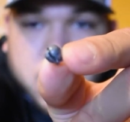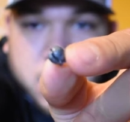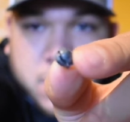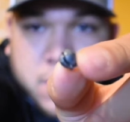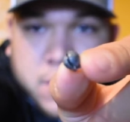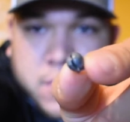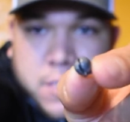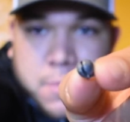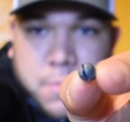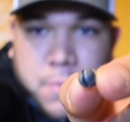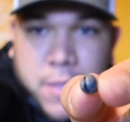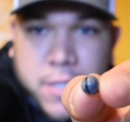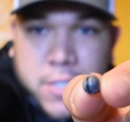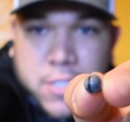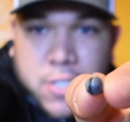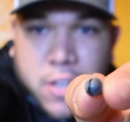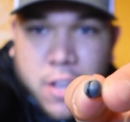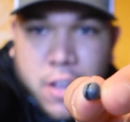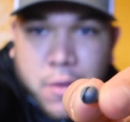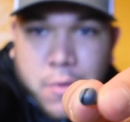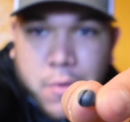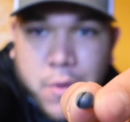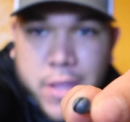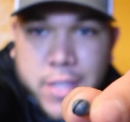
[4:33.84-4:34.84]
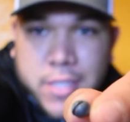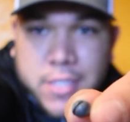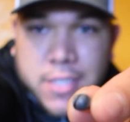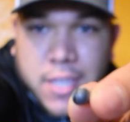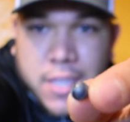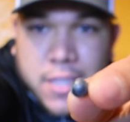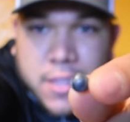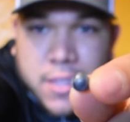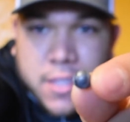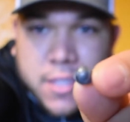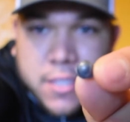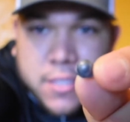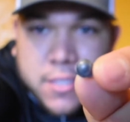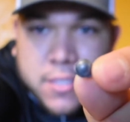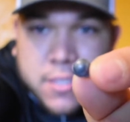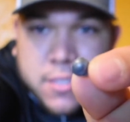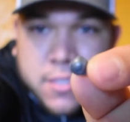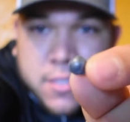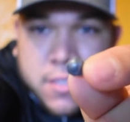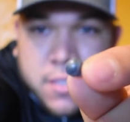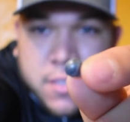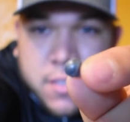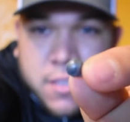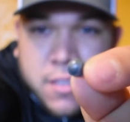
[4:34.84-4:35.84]
Split shot weights like
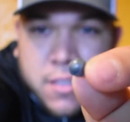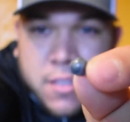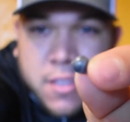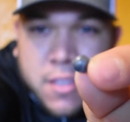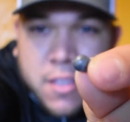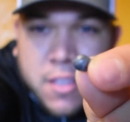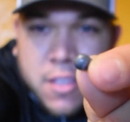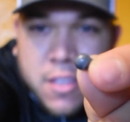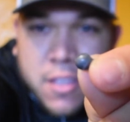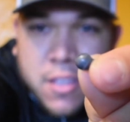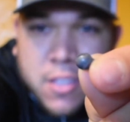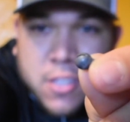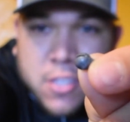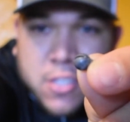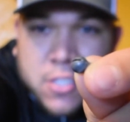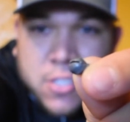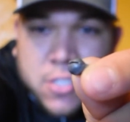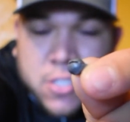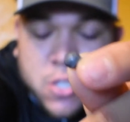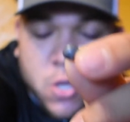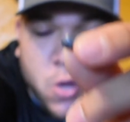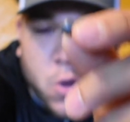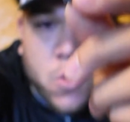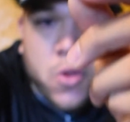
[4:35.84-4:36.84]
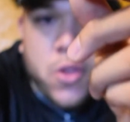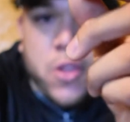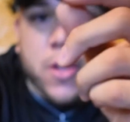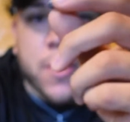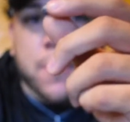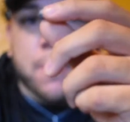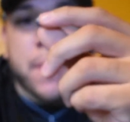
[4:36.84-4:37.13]
this. So you're